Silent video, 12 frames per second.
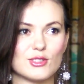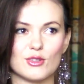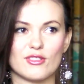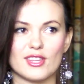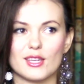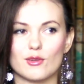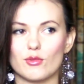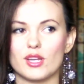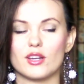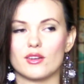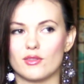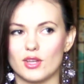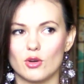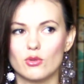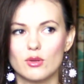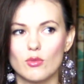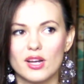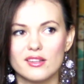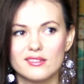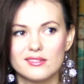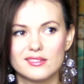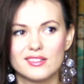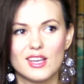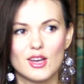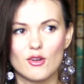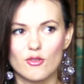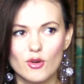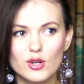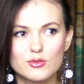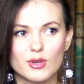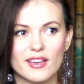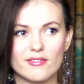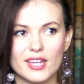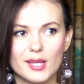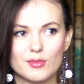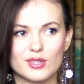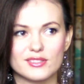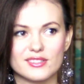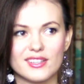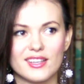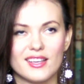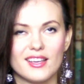Do you think we are the only ones? Of course we have neighbors.